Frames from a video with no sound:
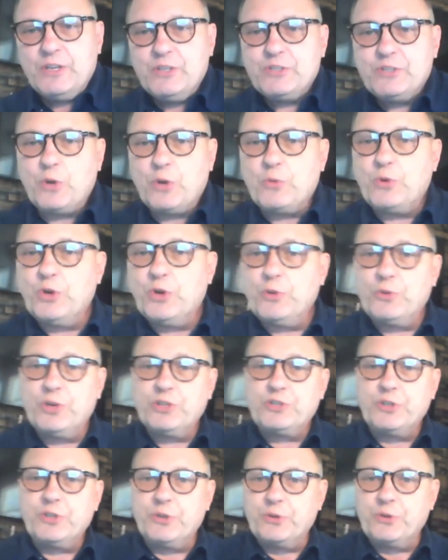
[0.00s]
So World
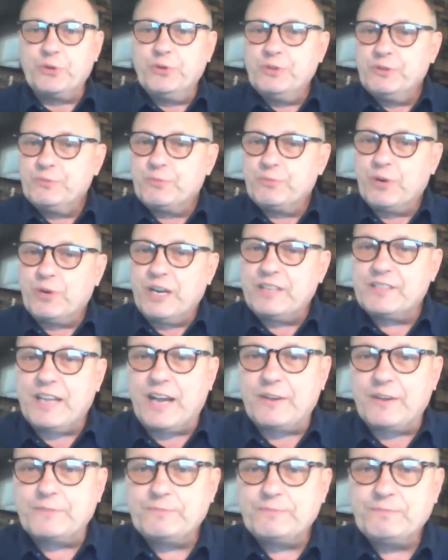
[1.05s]
War II breaks
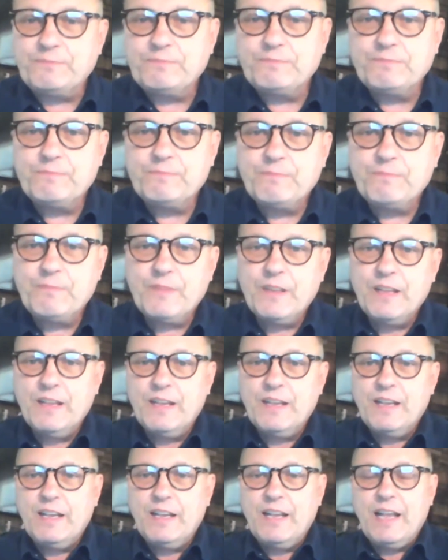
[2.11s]
out,
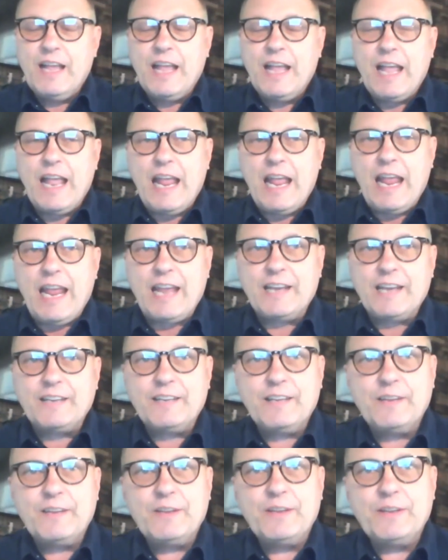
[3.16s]
and
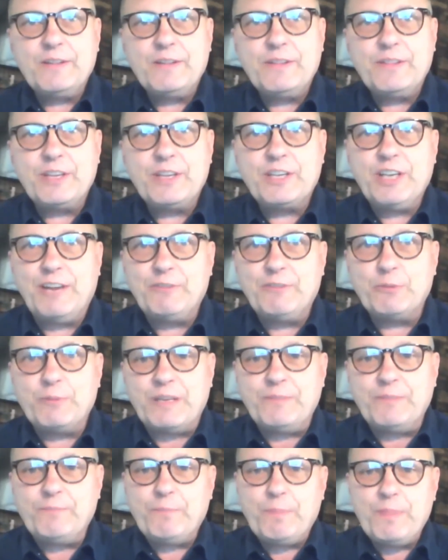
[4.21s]
the
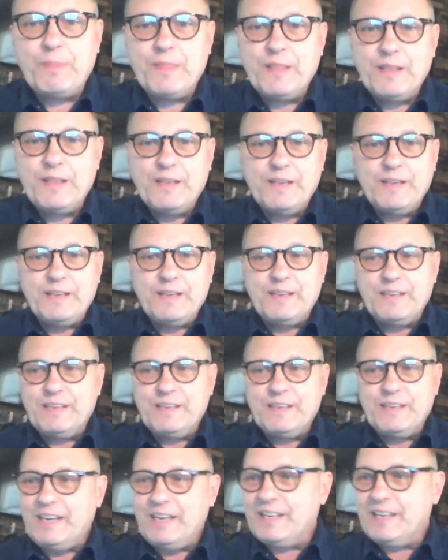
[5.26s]
government
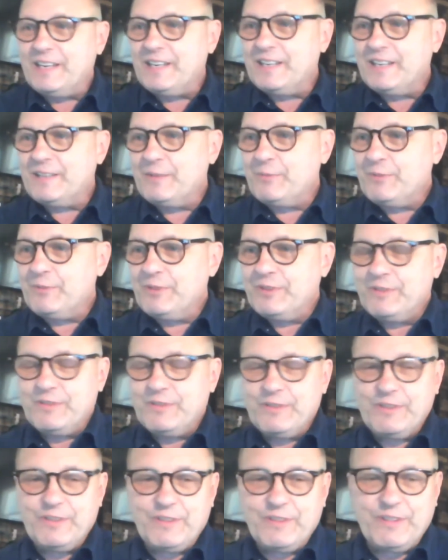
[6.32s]
needed
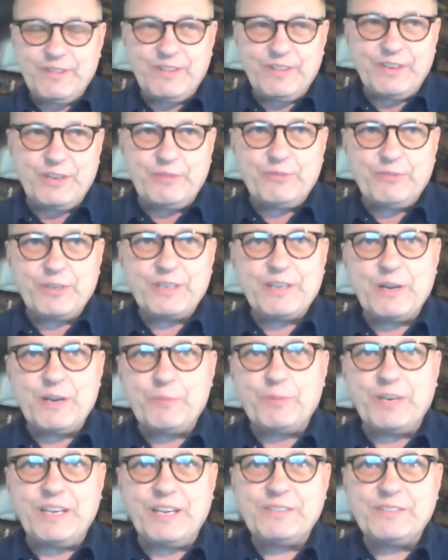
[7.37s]
the different
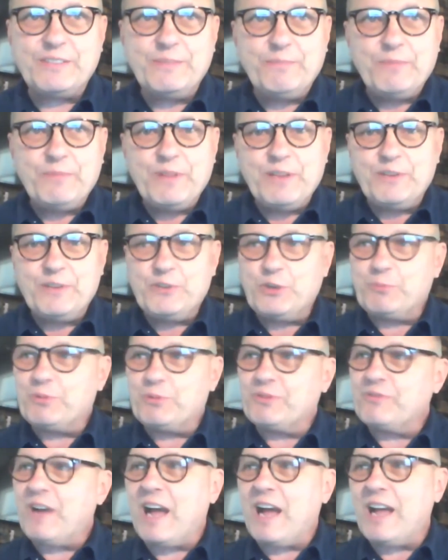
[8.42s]
companies to
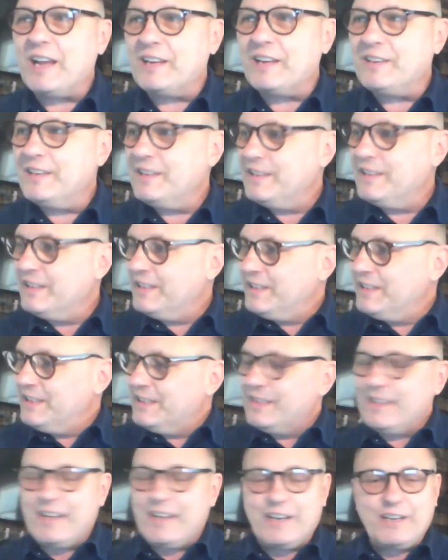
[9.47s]
provide
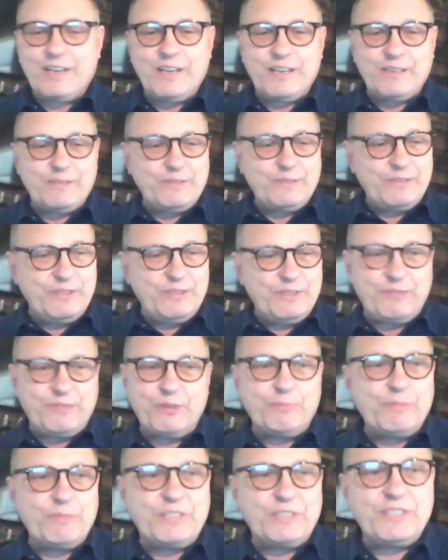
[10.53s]

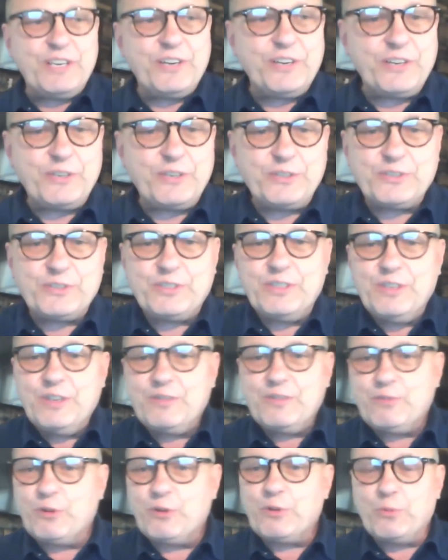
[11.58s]
different materials
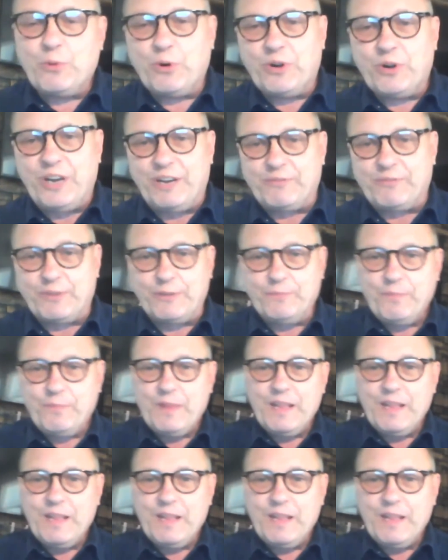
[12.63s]
for the war effort.